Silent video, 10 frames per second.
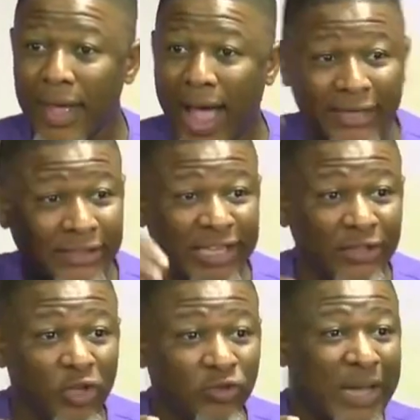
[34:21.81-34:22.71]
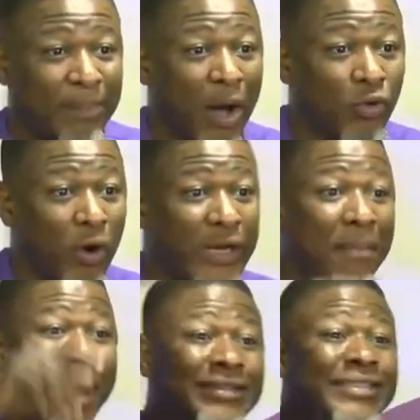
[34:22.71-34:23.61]
And Jesus was about going.
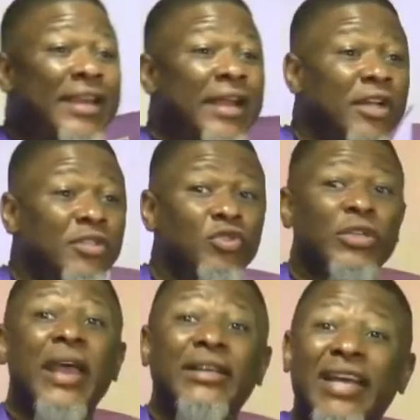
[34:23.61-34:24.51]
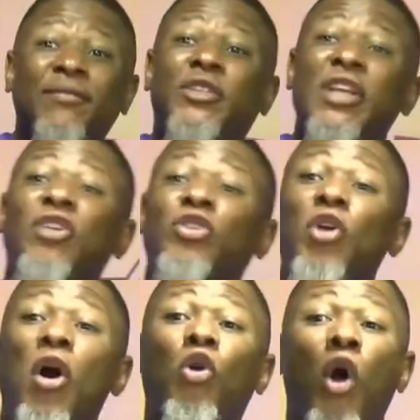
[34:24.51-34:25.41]
The man said the good news. Said, Jesus,
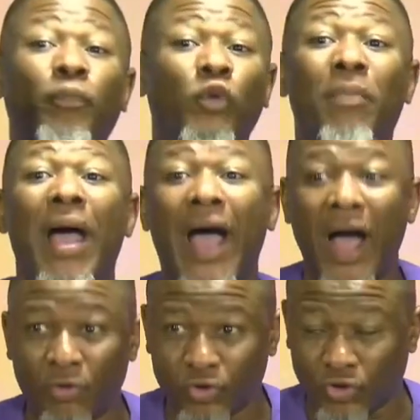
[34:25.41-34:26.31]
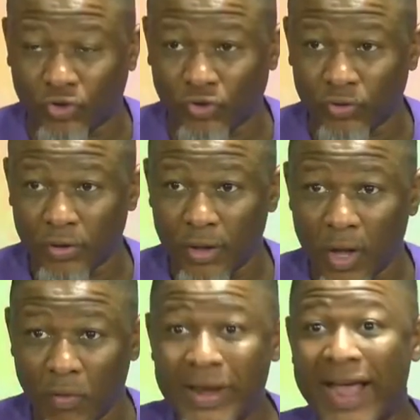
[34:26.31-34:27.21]
don't come to my house.
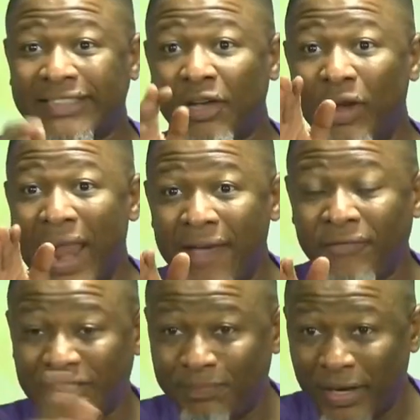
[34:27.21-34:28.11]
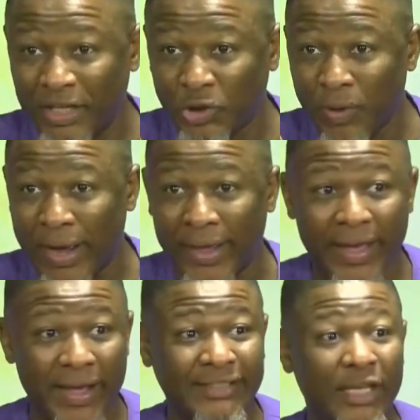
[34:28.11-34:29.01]
When I say life is spiritual,
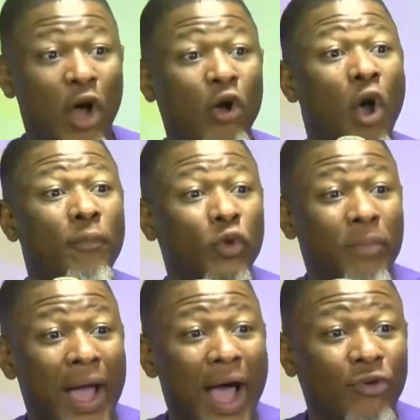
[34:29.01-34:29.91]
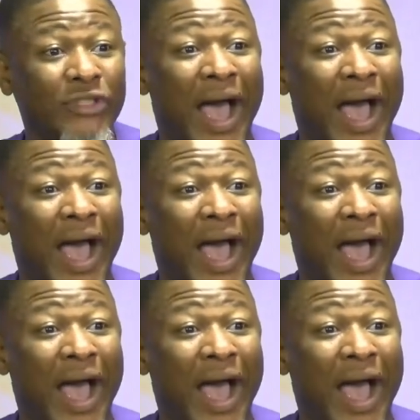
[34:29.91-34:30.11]
he said, don't come to my house.